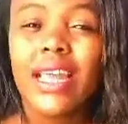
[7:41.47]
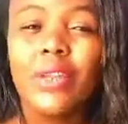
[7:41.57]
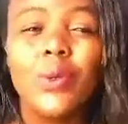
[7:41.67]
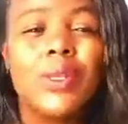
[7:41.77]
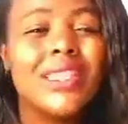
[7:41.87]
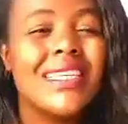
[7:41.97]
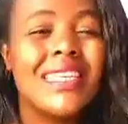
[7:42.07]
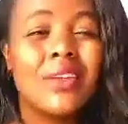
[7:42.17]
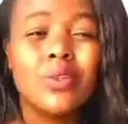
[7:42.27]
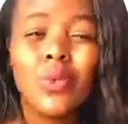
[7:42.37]
and you know things
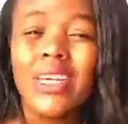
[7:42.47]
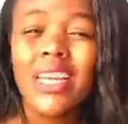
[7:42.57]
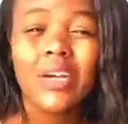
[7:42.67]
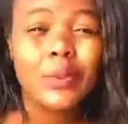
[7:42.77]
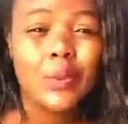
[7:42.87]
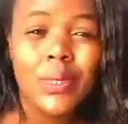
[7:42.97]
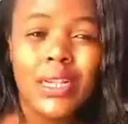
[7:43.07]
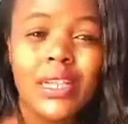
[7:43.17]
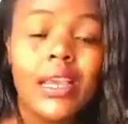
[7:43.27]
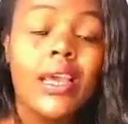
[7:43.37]
are not working out
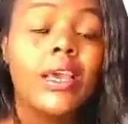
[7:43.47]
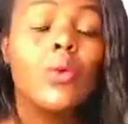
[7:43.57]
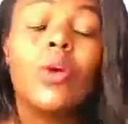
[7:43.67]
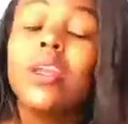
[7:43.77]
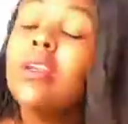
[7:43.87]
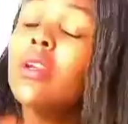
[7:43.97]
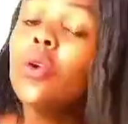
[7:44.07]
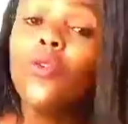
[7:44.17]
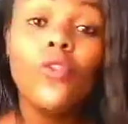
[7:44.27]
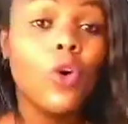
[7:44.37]
well, you can
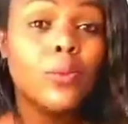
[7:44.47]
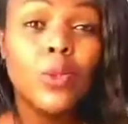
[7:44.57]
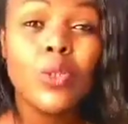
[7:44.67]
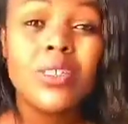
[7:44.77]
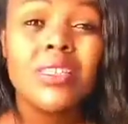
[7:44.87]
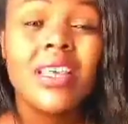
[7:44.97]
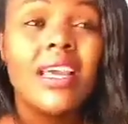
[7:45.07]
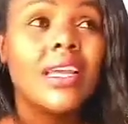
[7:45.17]
look for options,